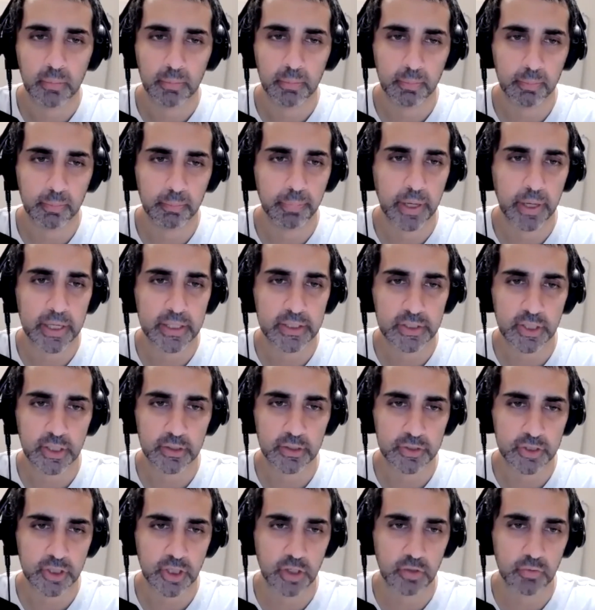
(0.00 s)
buy,
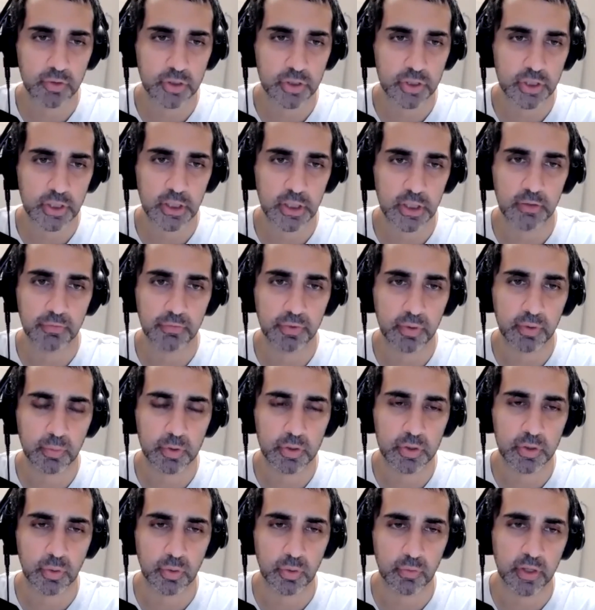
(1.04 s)
sell, send, receive, were
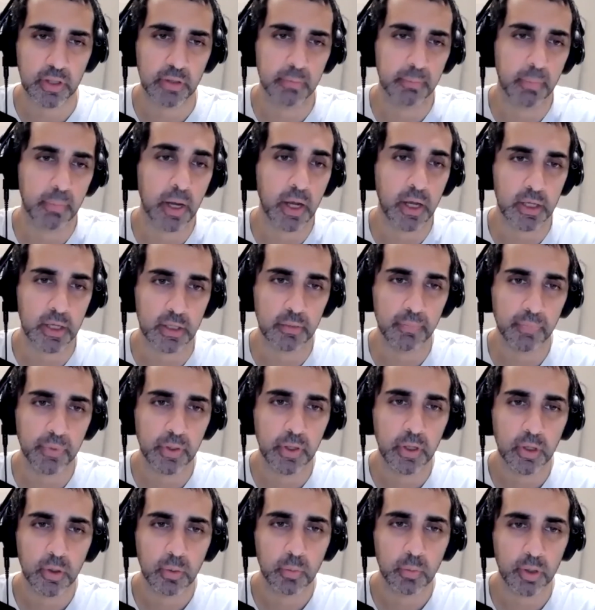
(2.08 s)
sort of in mine,
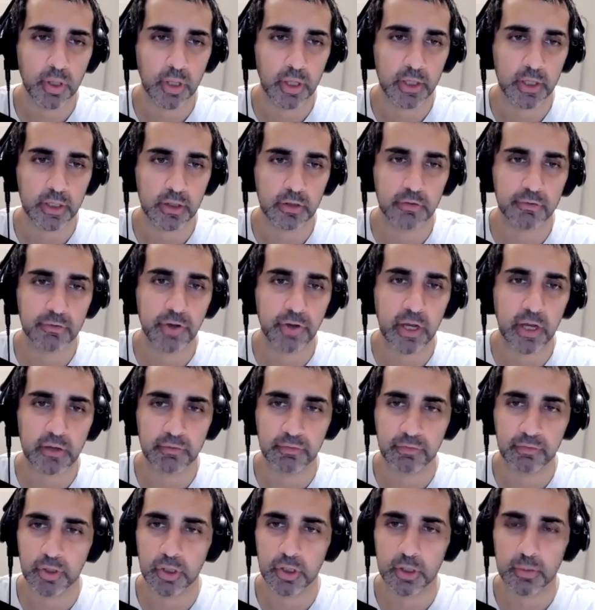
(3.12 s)
were like the 5
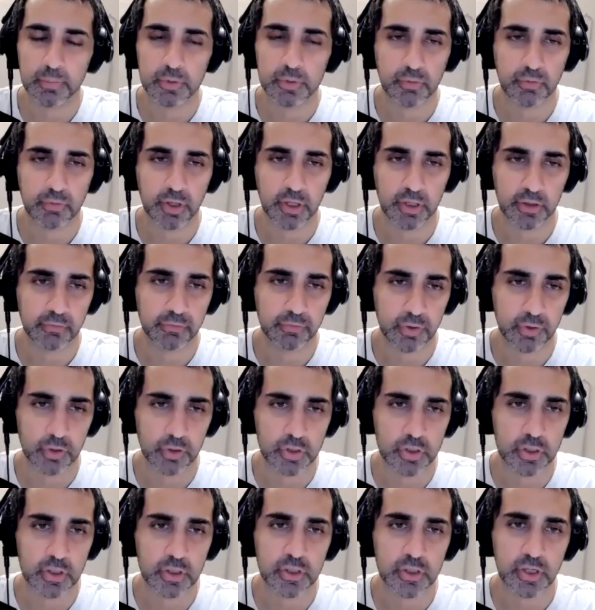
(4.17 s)
verbs of like the
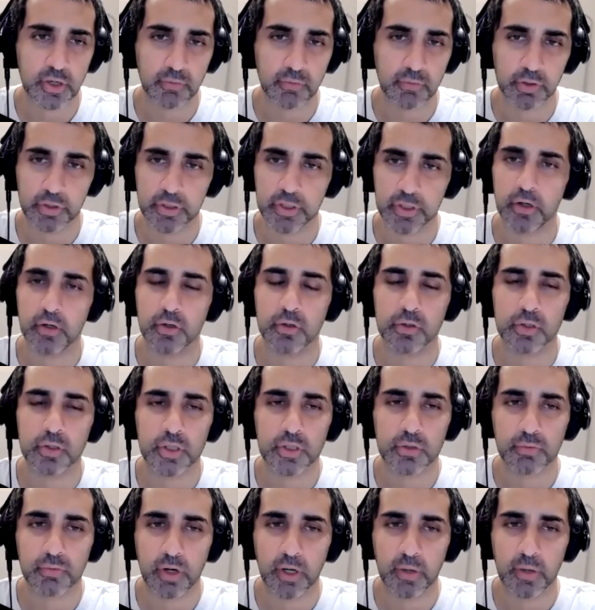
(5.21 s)
first several
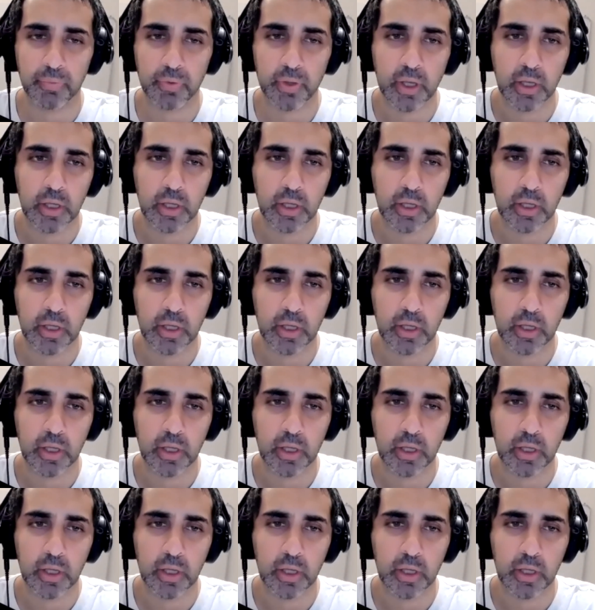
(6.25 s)
years, right?